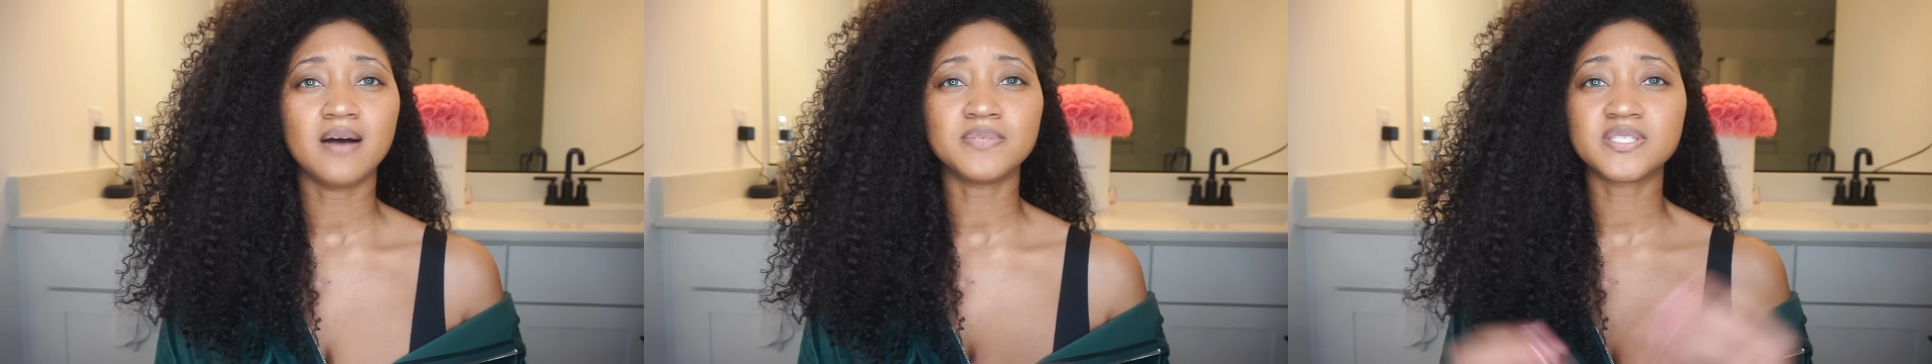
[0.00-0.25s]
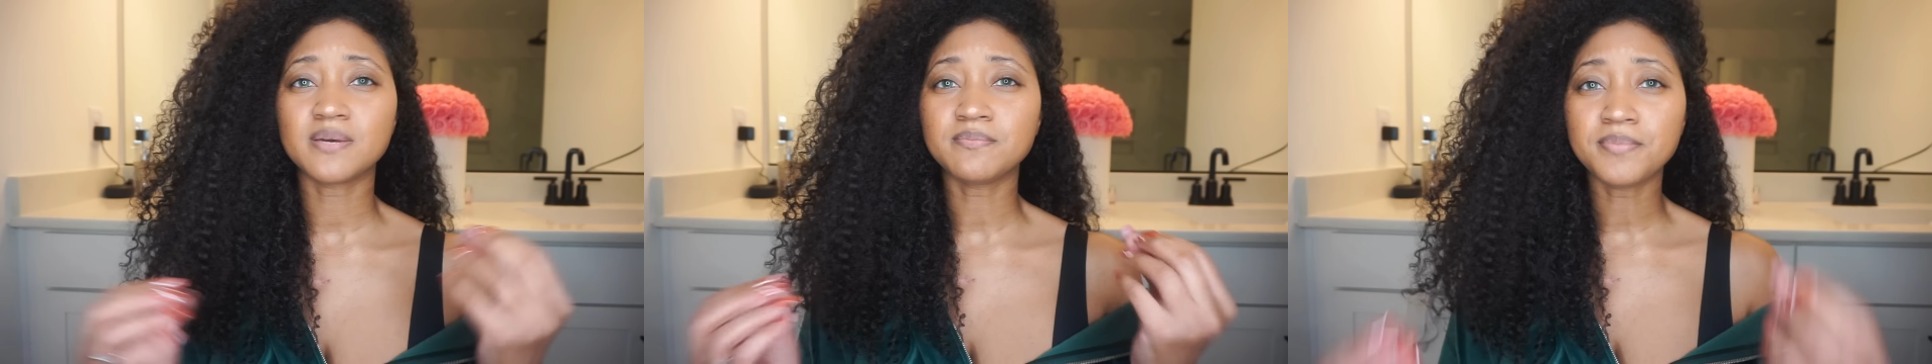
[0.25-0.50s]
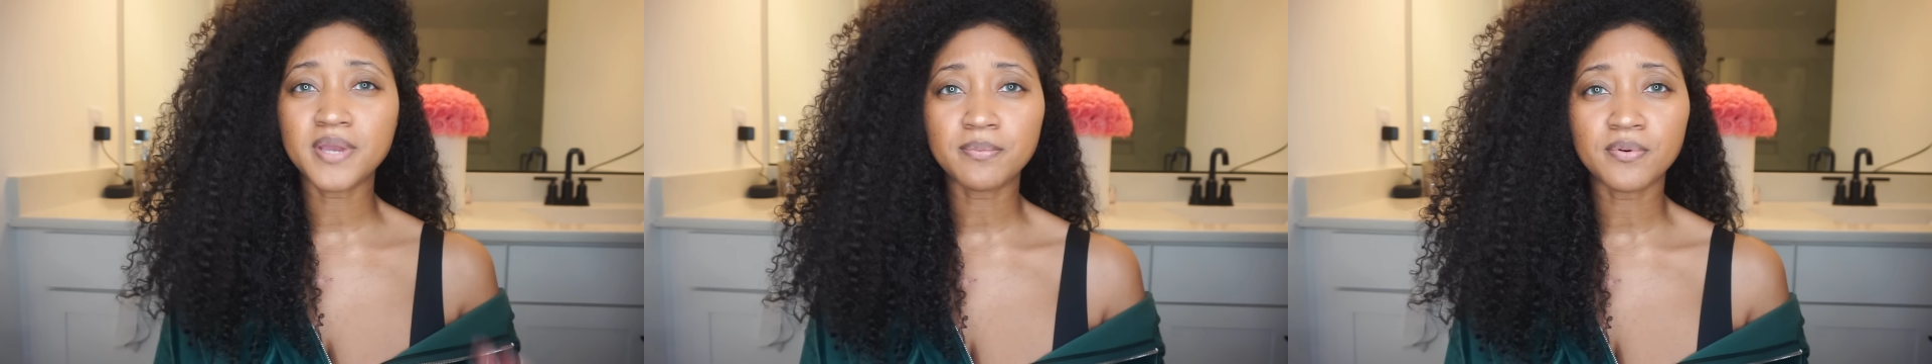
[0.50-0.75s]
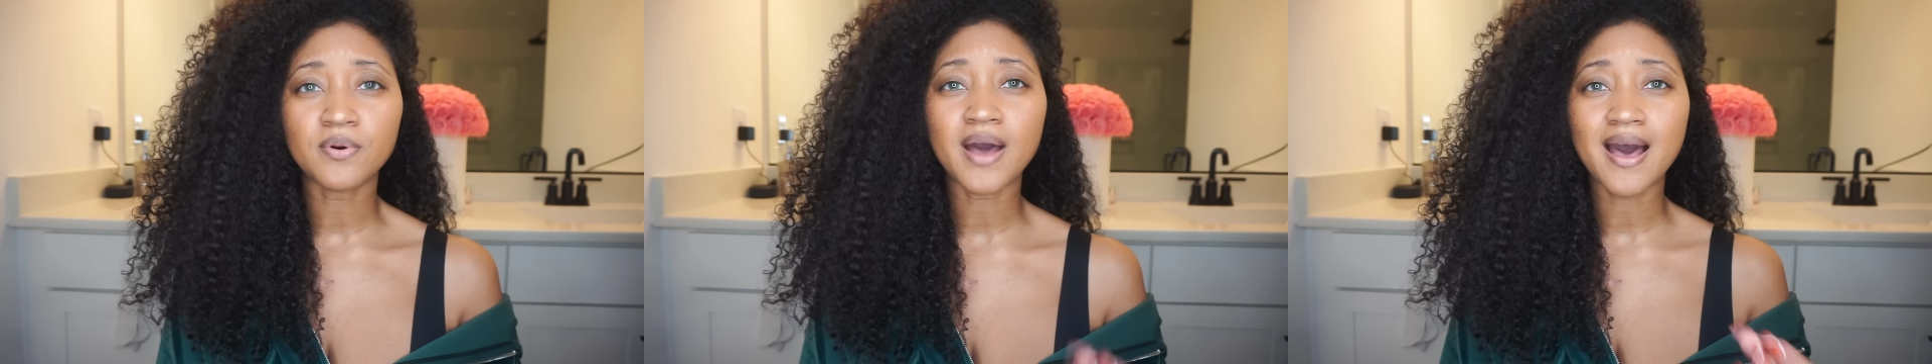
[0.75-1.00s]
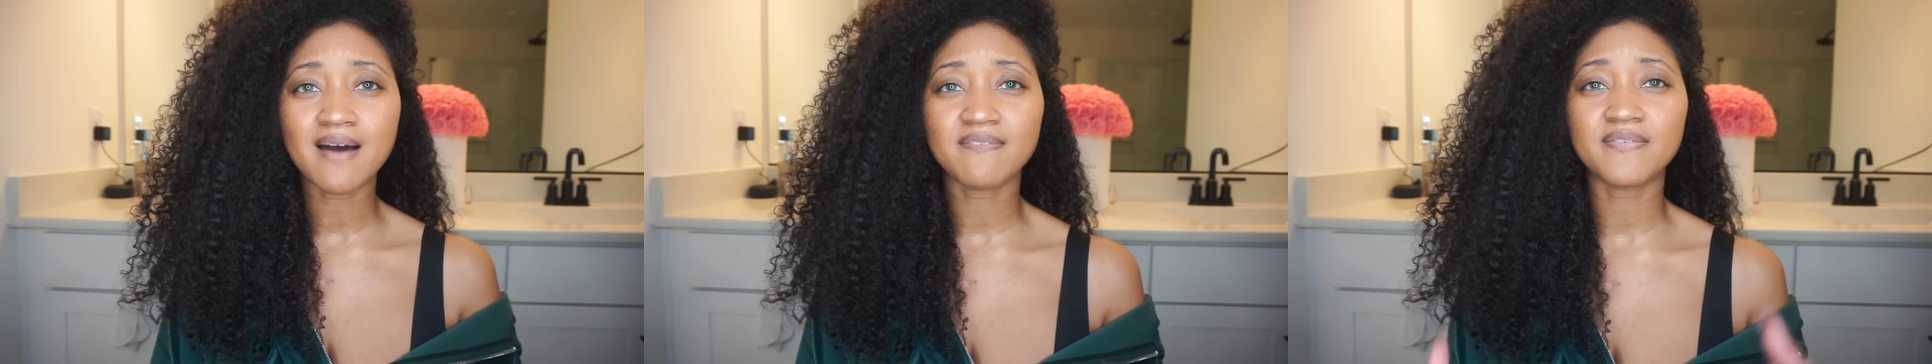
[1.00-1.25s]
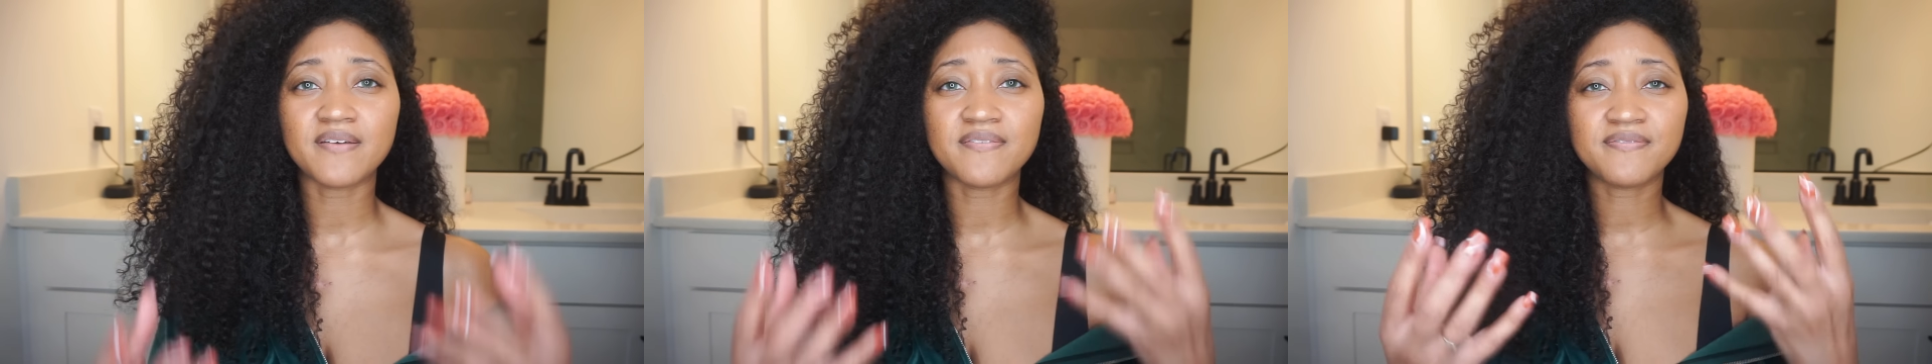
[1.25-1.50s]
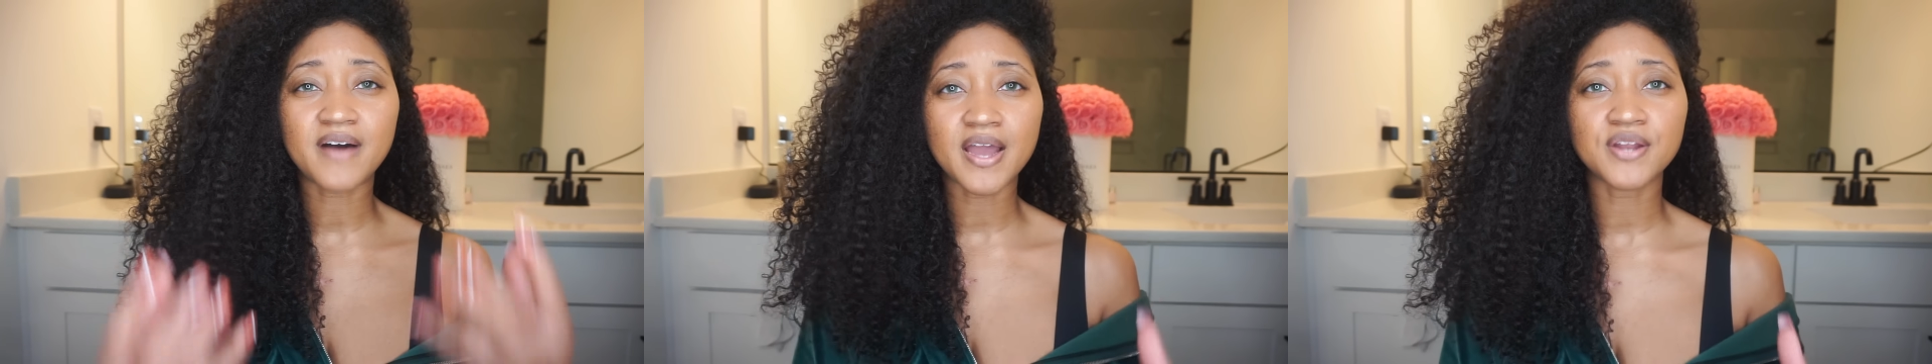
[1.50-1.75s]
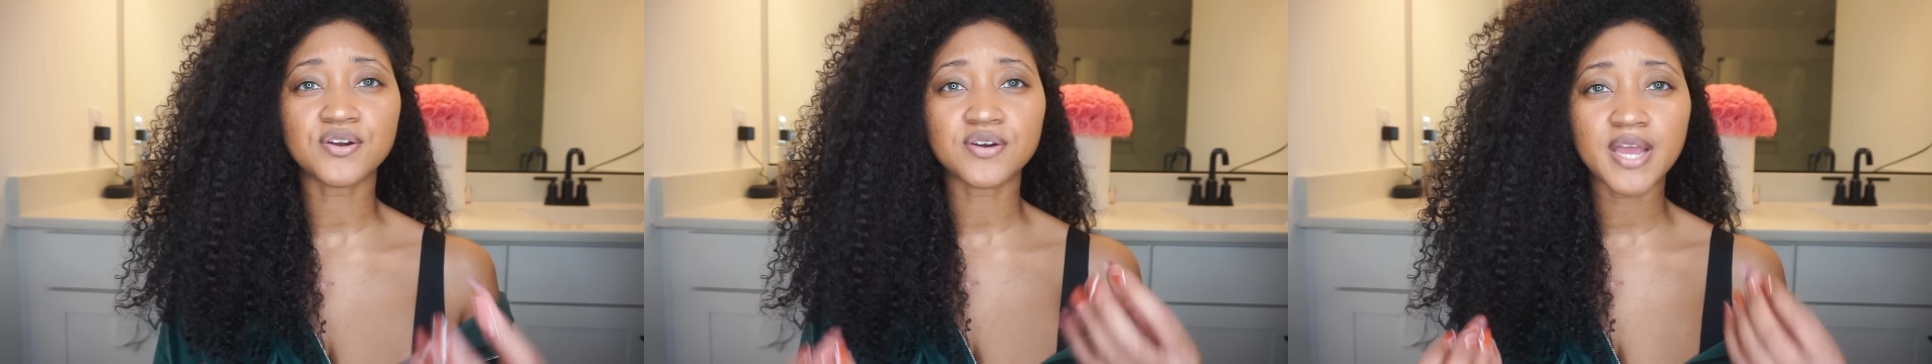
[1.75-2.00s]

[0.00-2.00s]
Some people have finer